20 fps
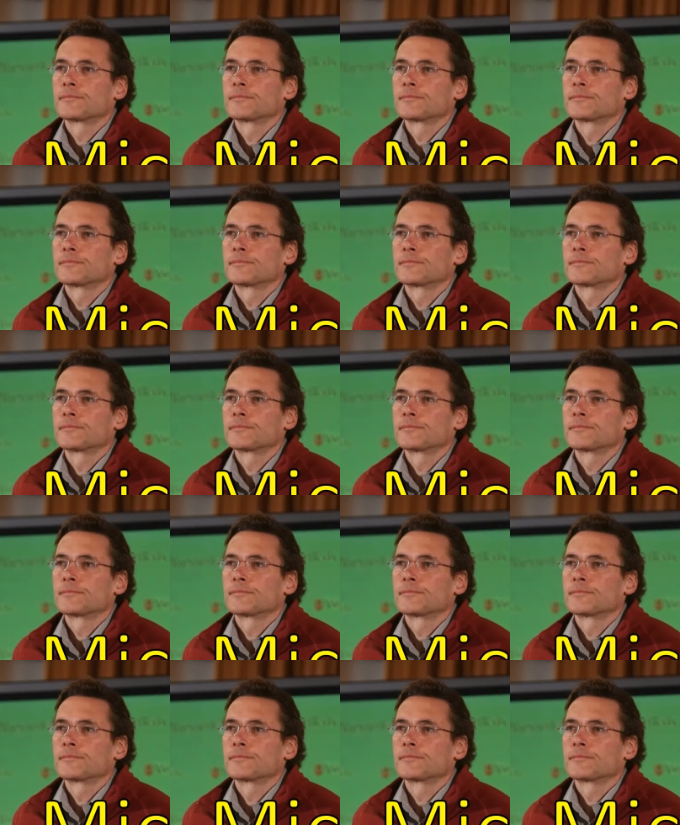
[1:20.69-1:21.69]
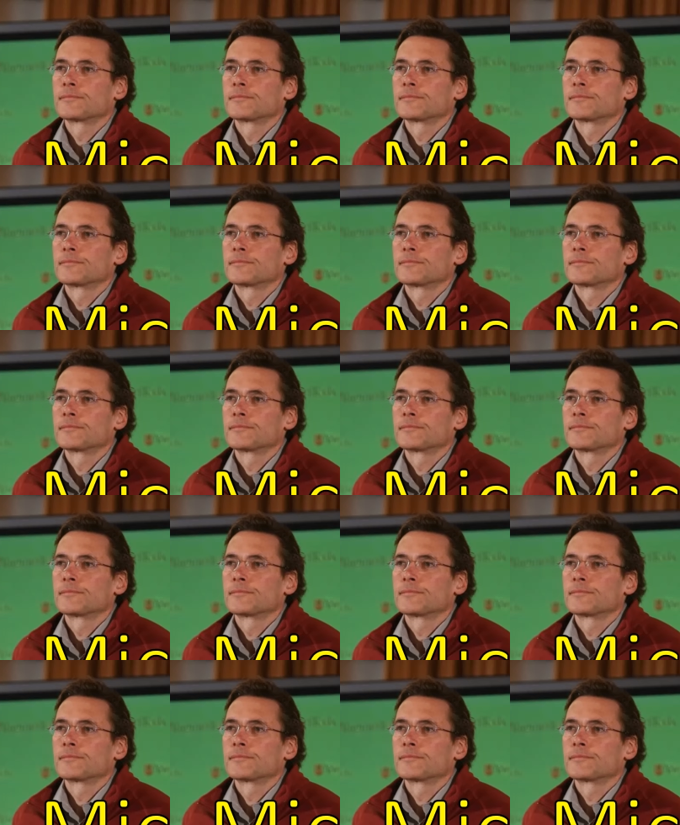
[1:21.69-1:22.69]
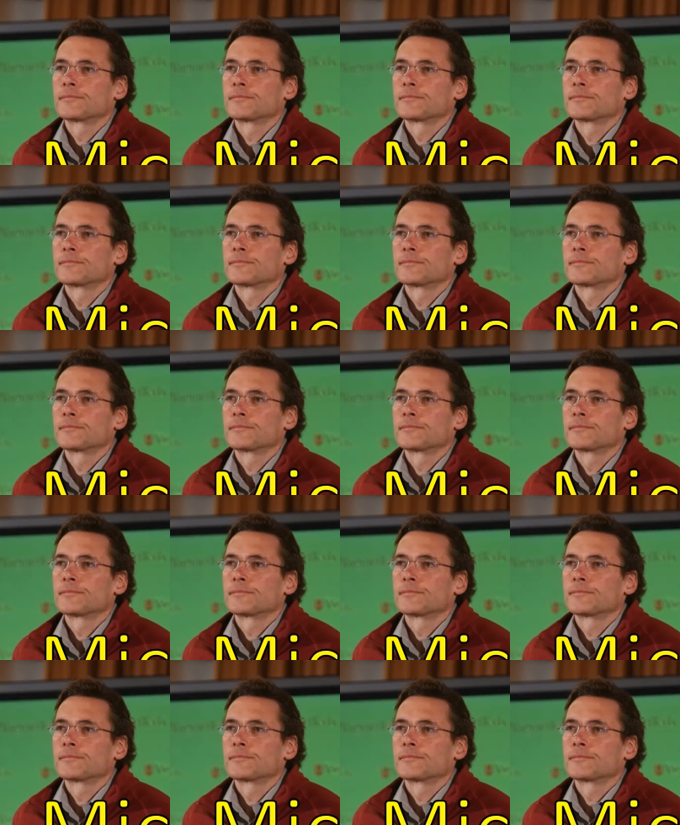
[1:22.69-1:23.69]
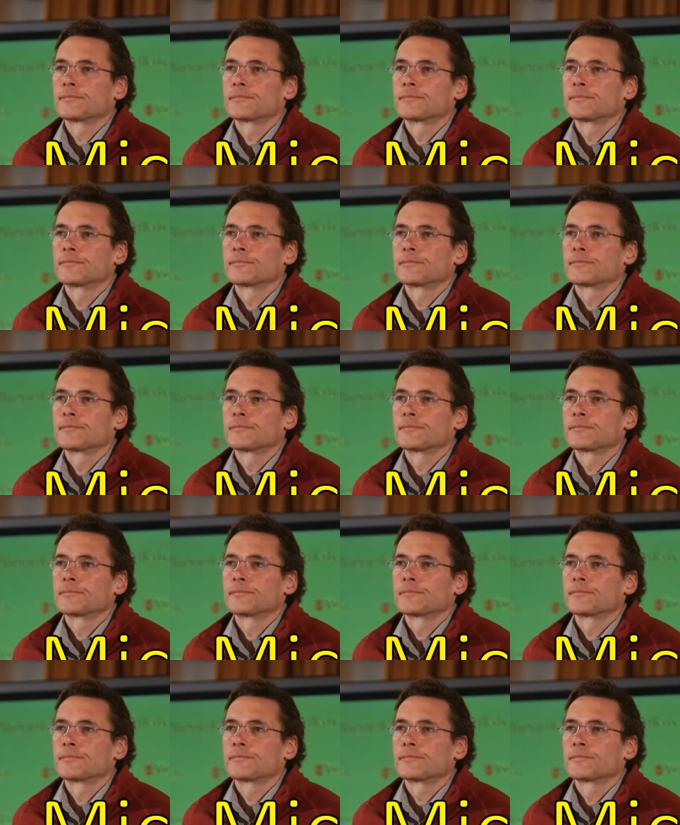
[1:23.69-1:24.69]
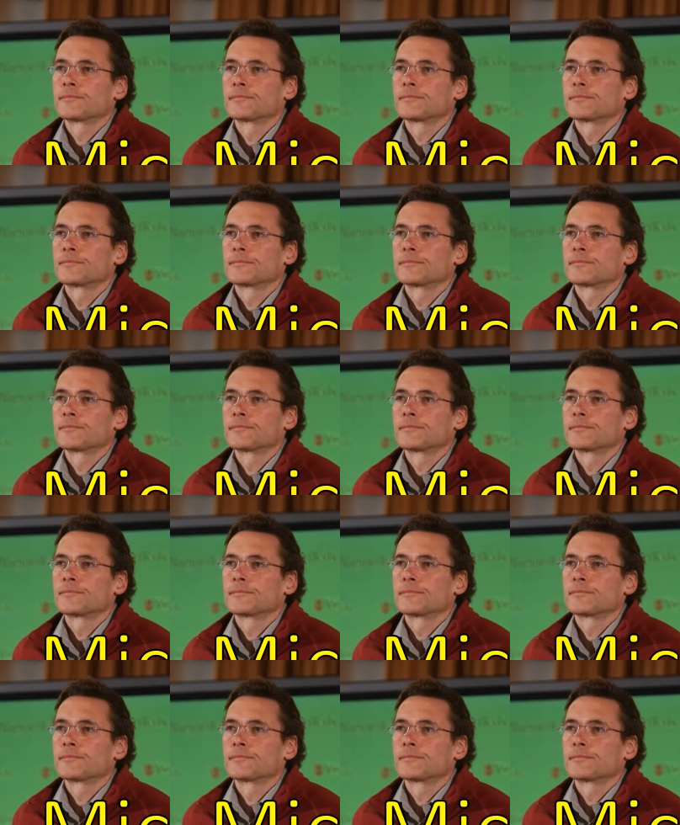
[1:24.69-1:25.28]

[no speech]